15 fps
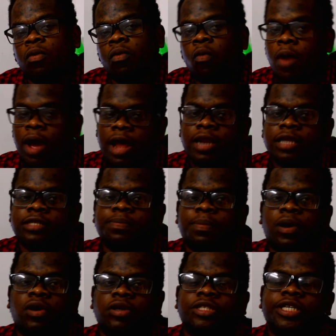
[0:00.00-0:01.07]
wireless
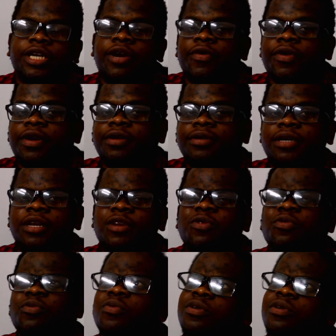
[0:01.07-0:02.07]
power sharing. I don't know